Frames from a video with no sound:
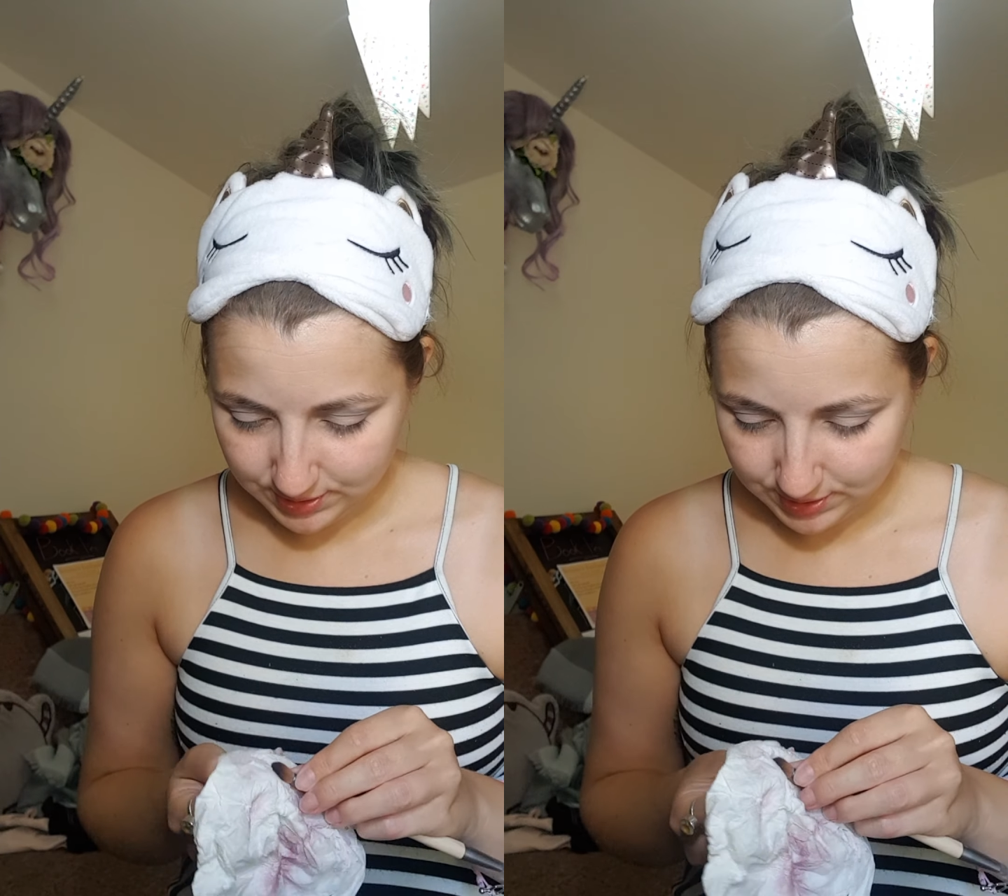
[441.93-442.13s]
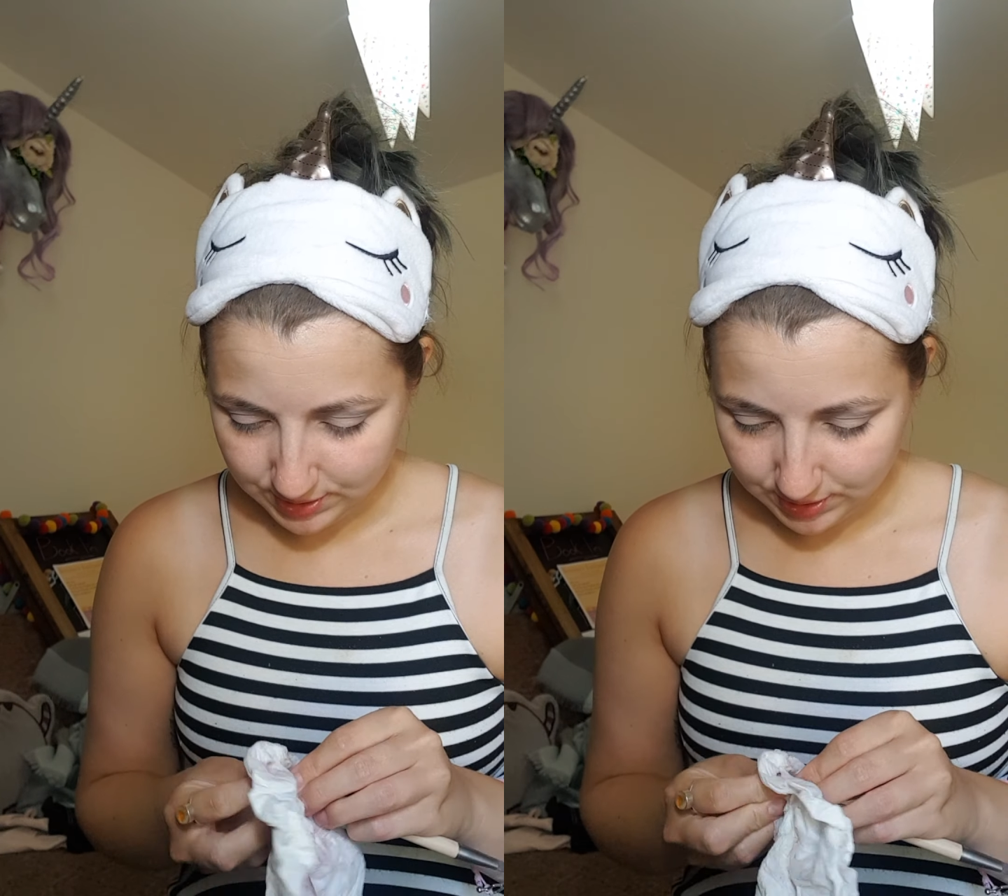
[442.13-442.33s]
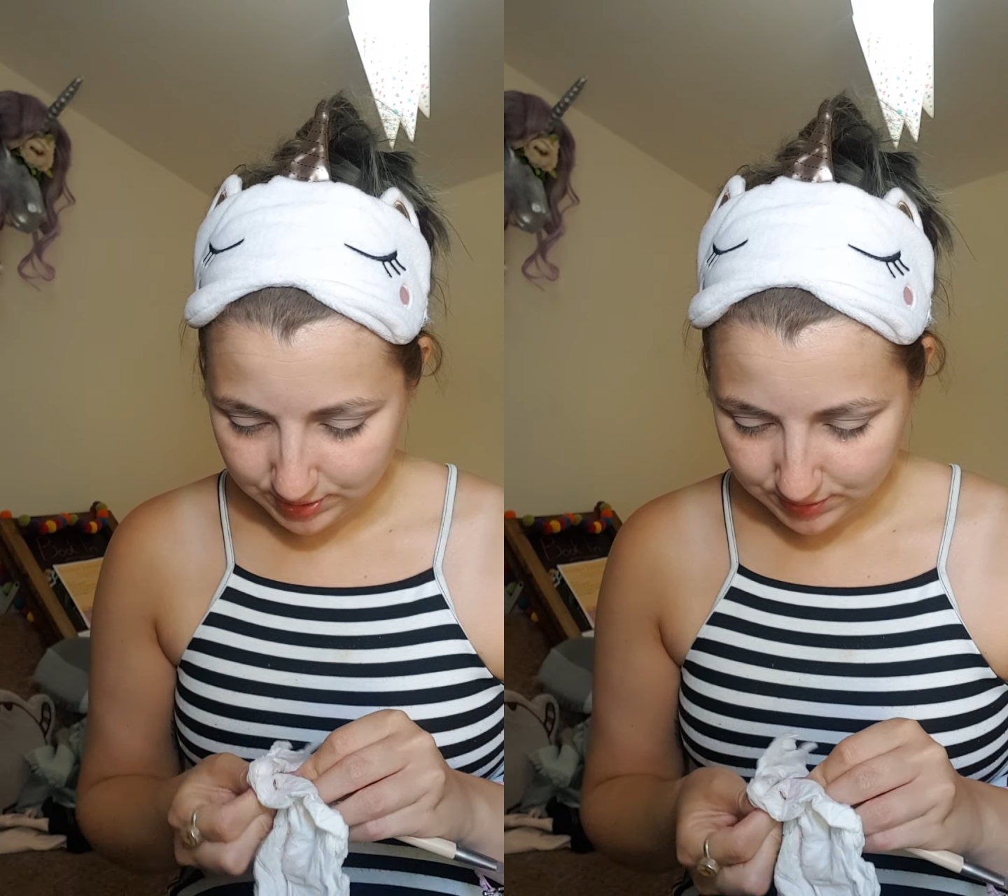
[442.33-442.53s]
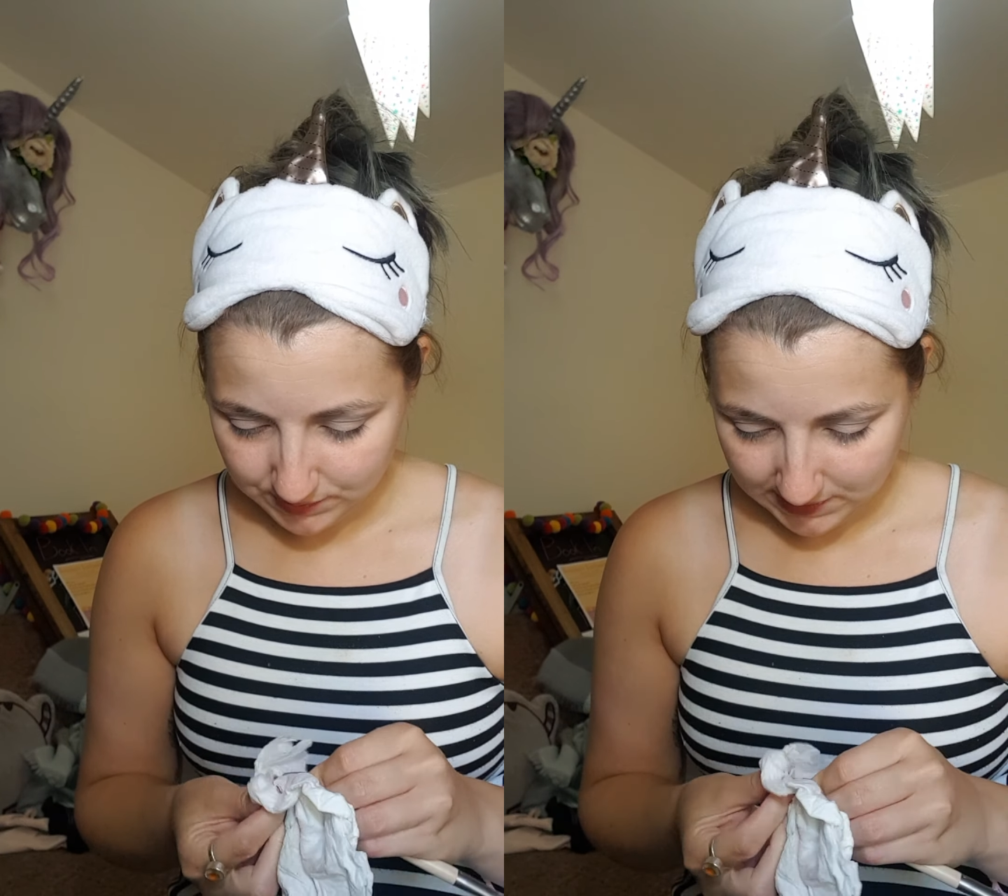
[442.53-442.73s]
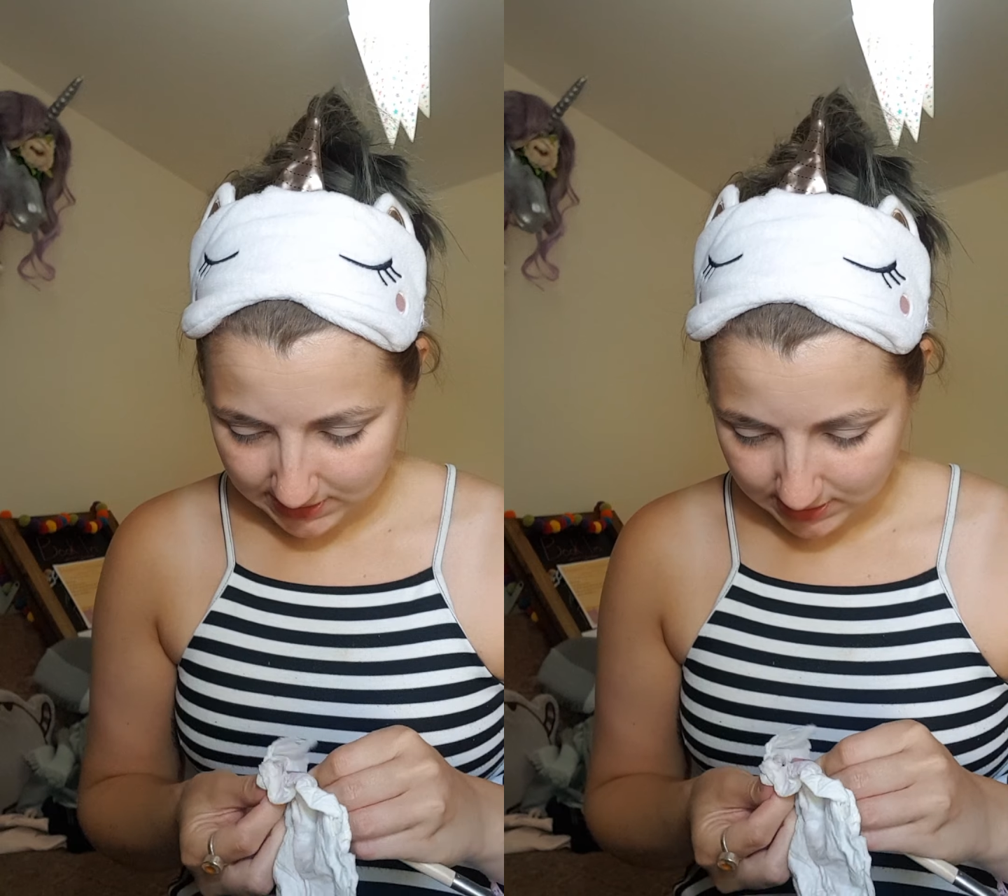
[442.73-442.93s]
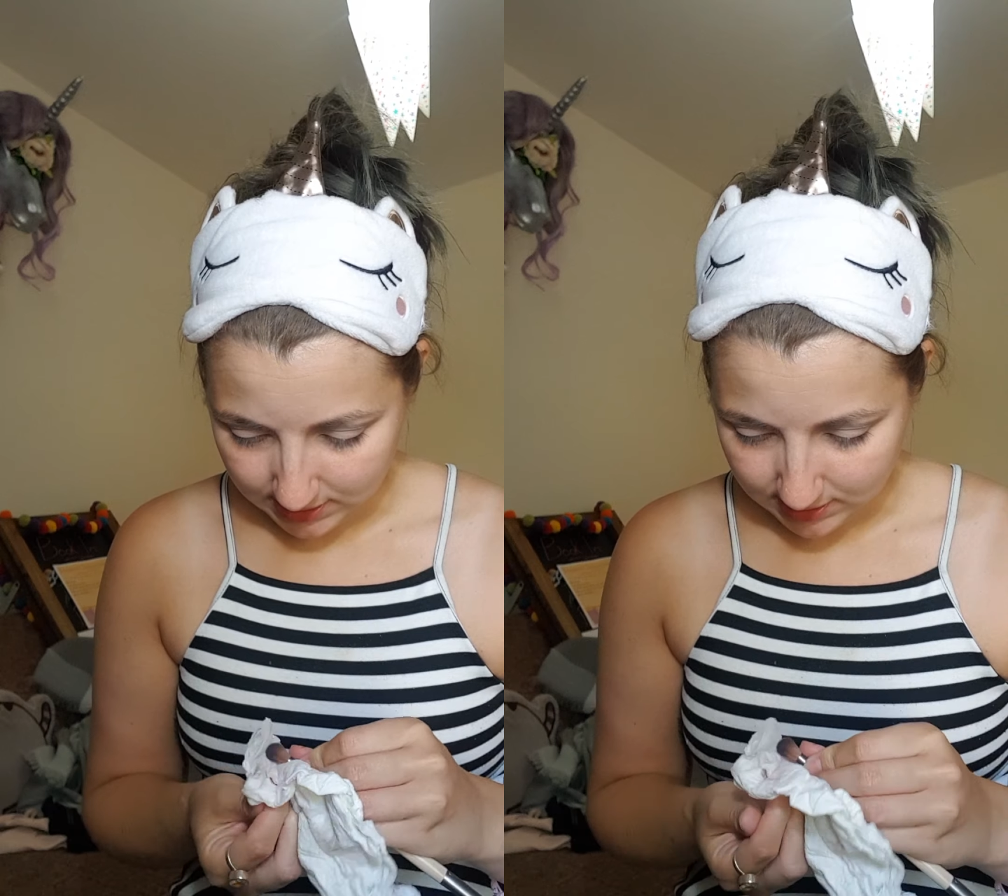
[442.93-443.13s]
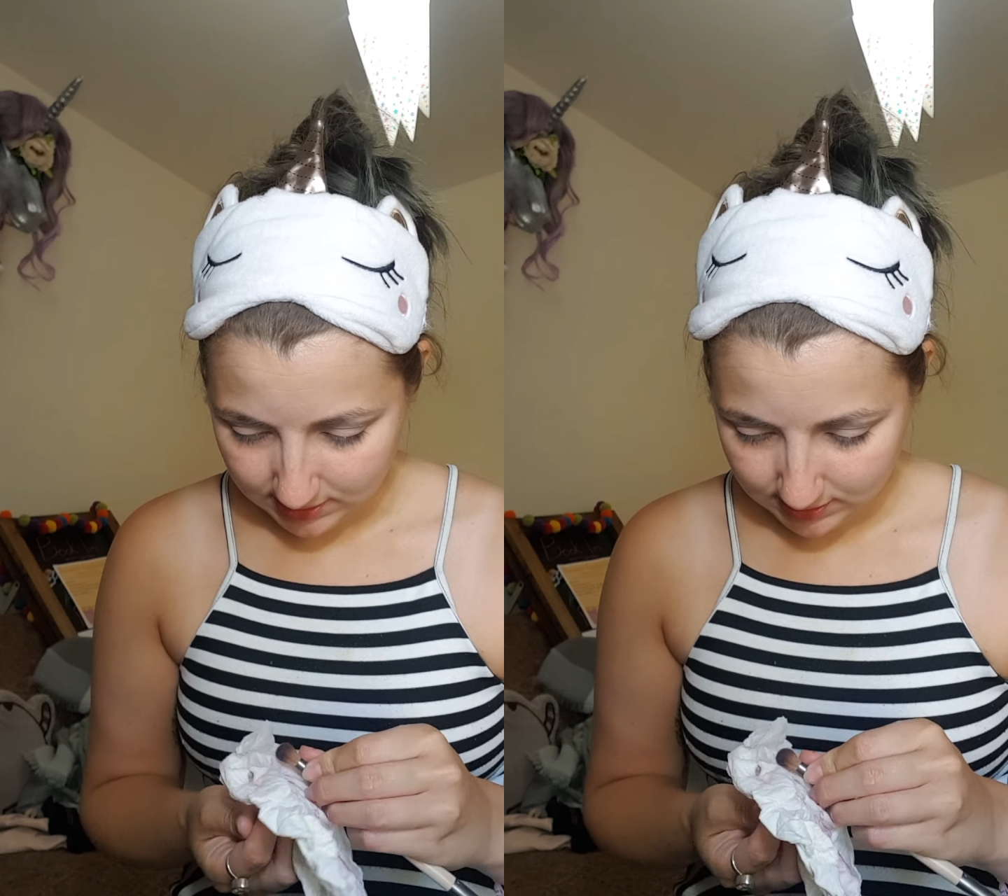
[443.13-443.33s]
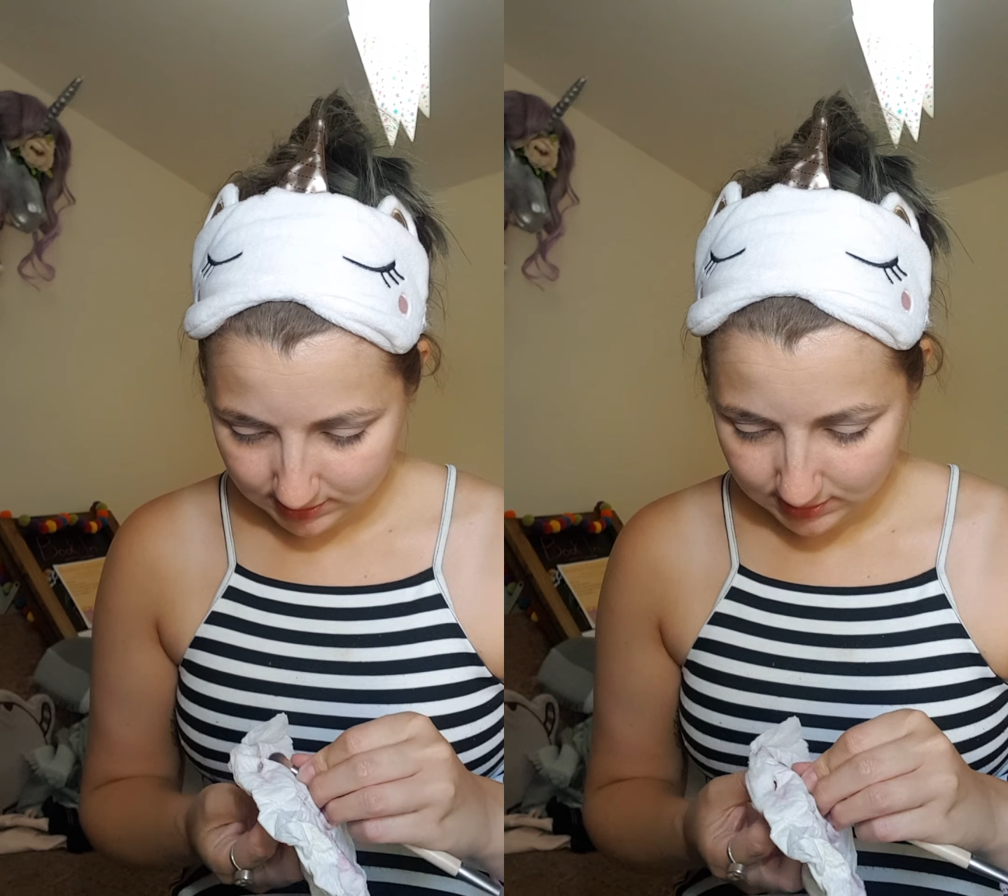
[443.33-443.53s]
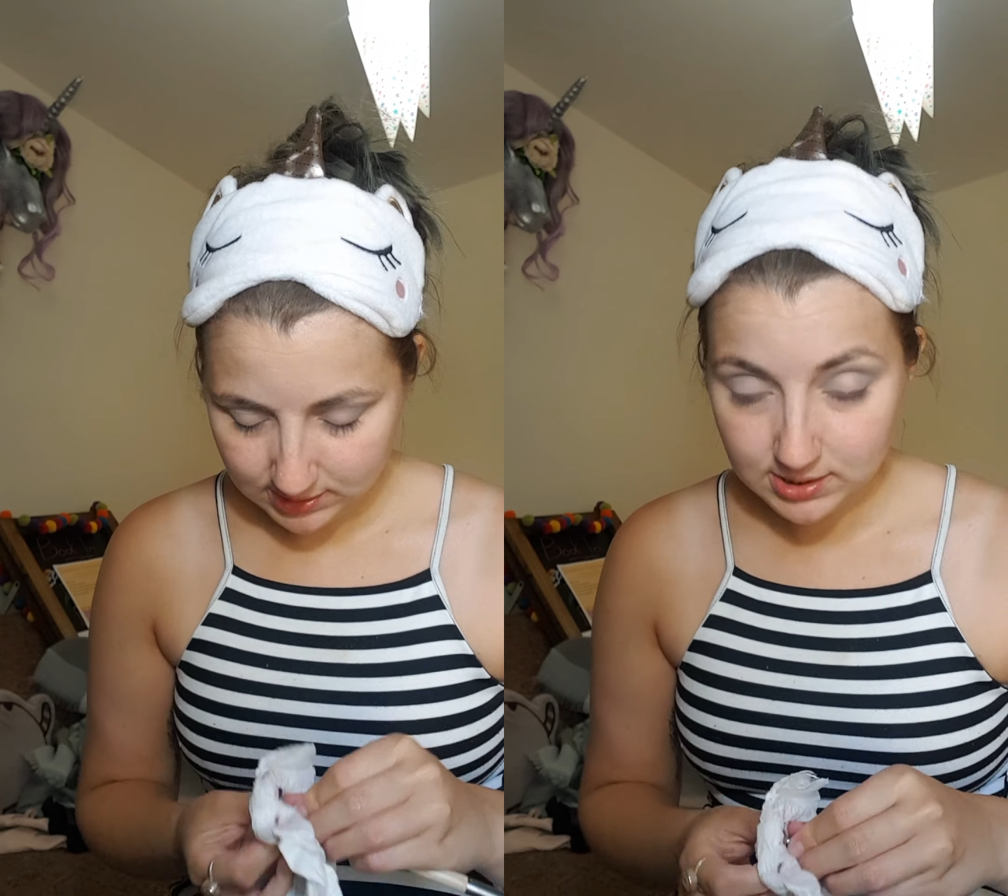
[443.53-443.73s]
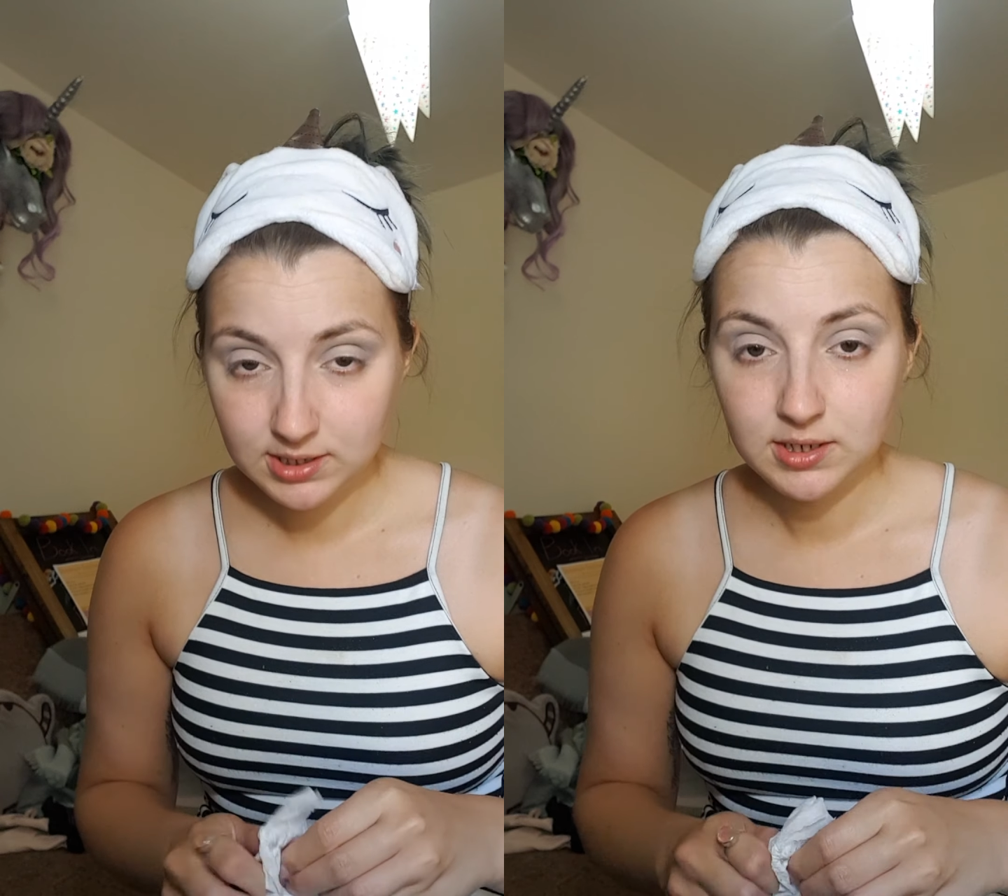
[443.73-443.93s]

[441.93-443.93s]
do is